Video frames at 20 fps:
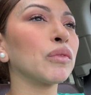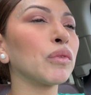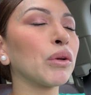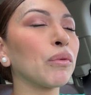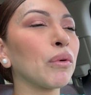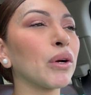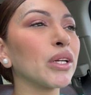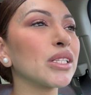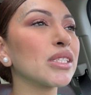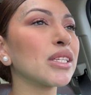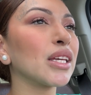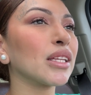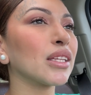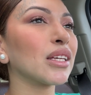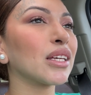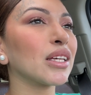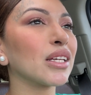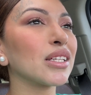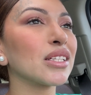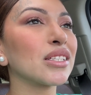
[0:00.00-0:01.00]
we want to take the
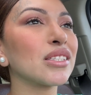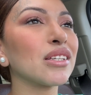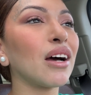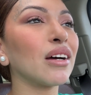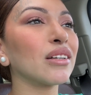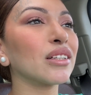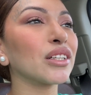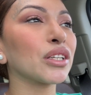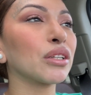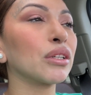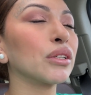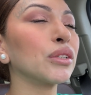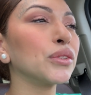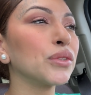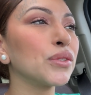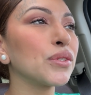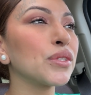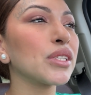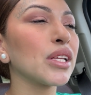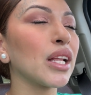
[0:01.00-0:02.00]
kids on a
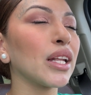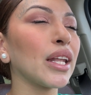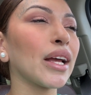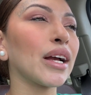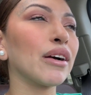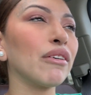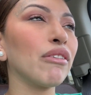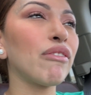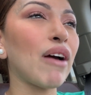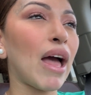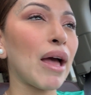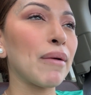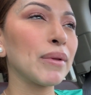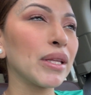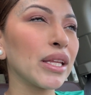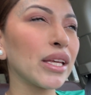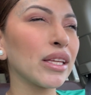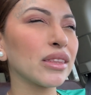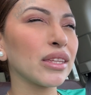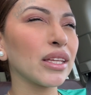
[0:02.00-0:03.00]
cruise, like a
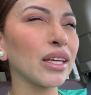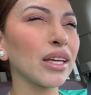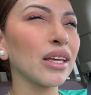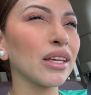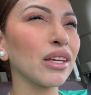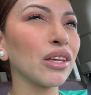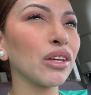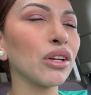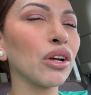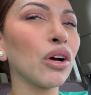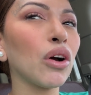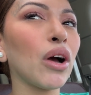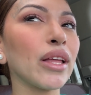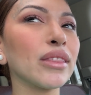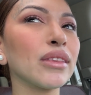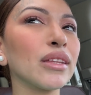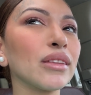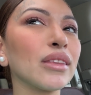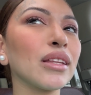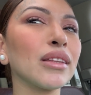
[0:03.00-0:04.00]
family thing, you know. I
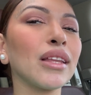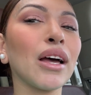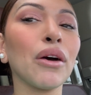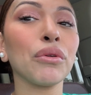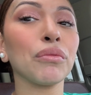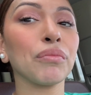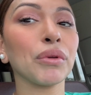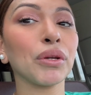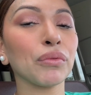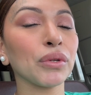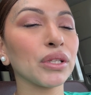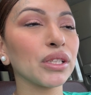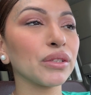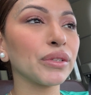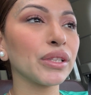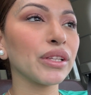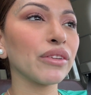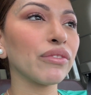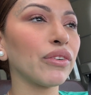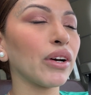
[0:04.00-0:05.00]
think that would be really,
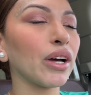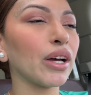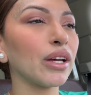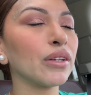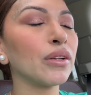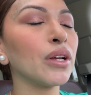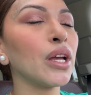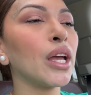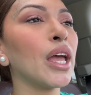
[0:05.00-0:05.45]
really fun.